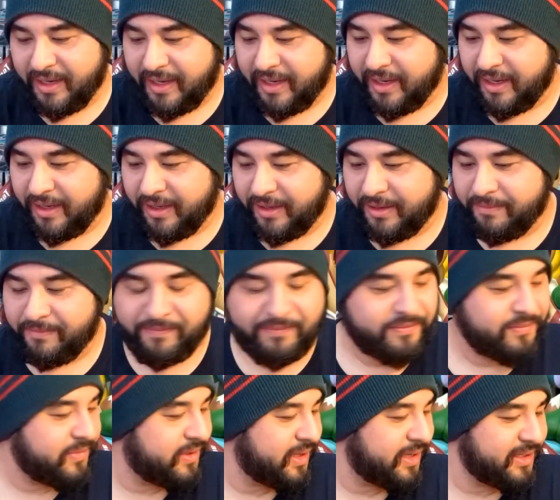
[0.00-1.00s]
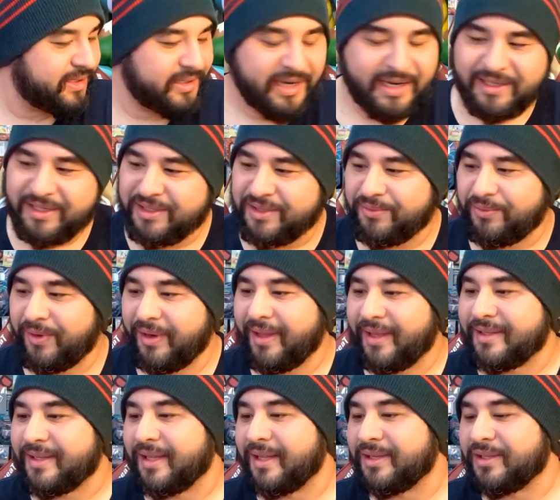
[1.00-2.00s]
I just
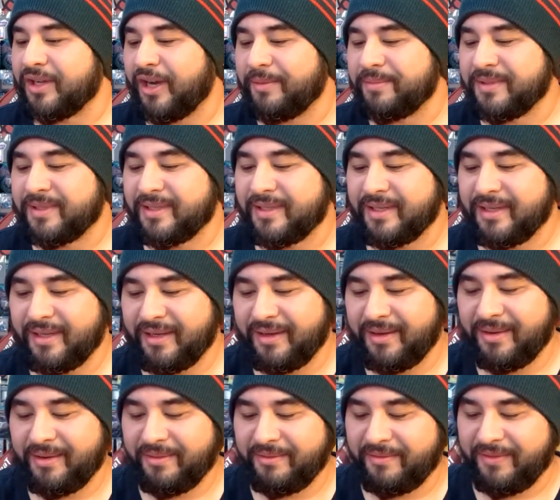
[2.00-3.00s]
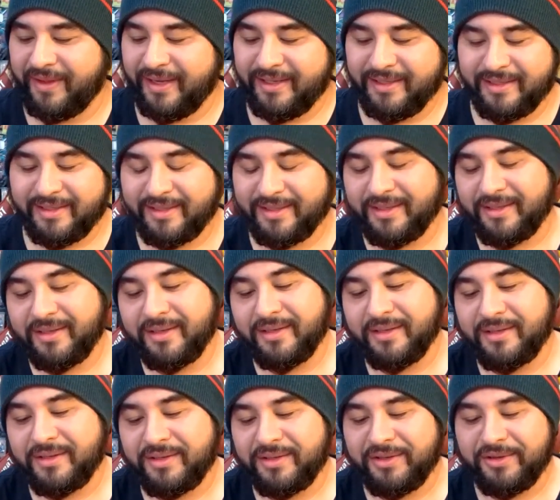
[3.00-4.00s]
realized that the tops of these
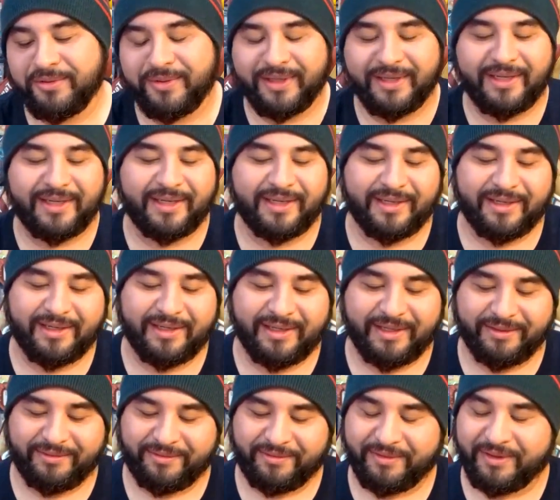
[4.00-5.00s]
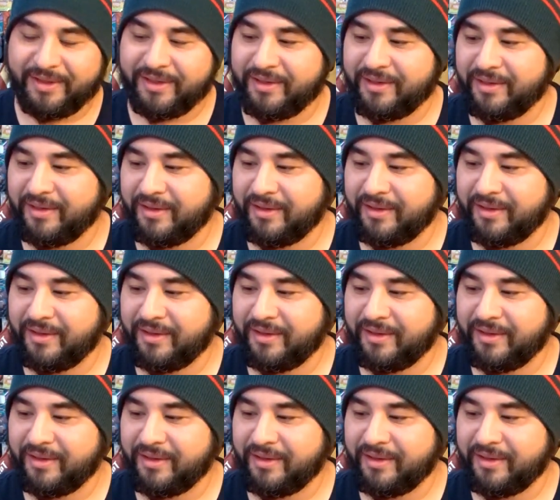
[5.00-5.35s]
2 are different.